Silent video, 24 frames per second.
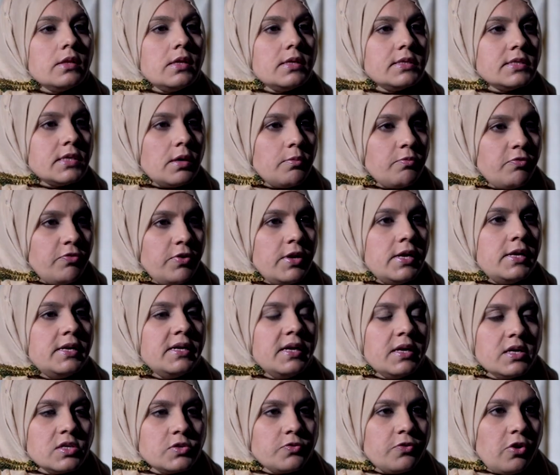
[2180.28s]
There's some
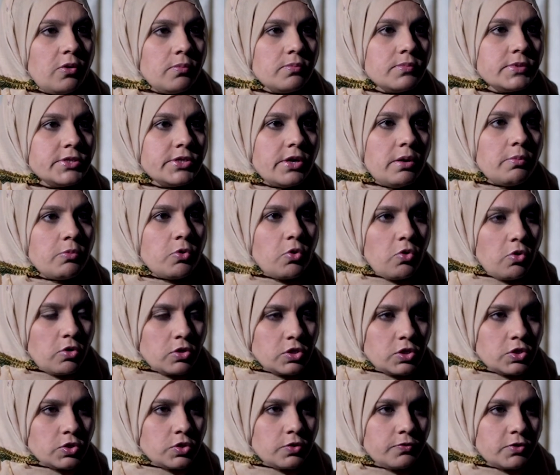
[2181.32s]
feelings from some
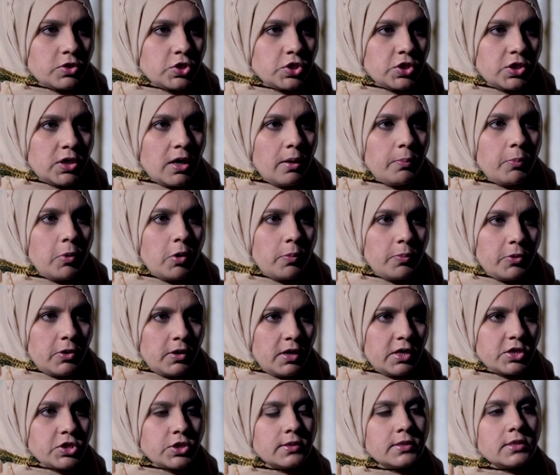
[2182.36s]
quarters of the Shia
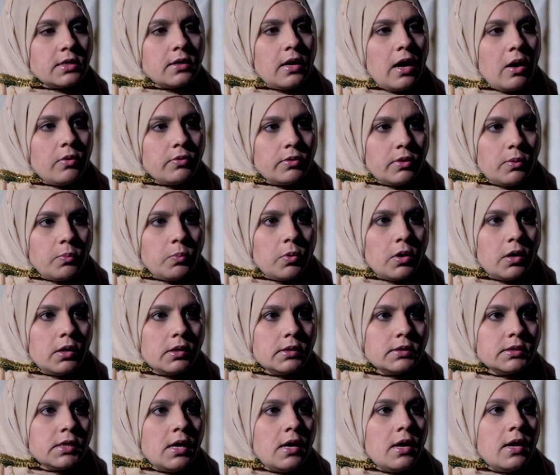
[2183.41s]
populations around the
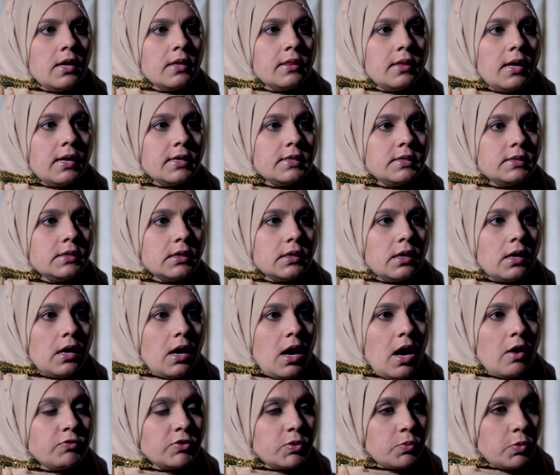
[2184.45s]
world that
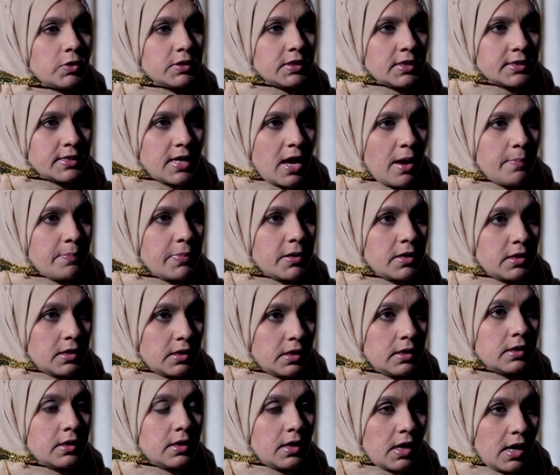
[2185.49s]
after what has happened
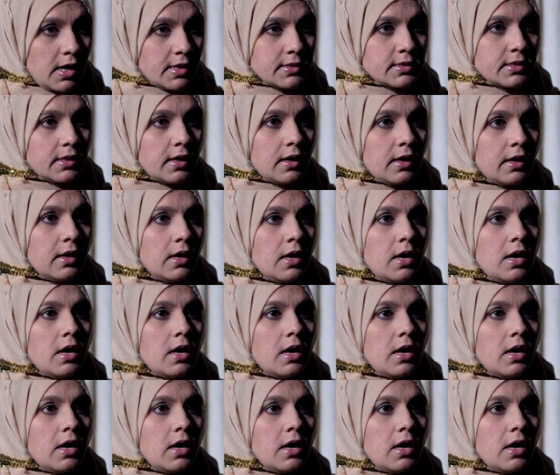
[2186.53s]
in Gaza,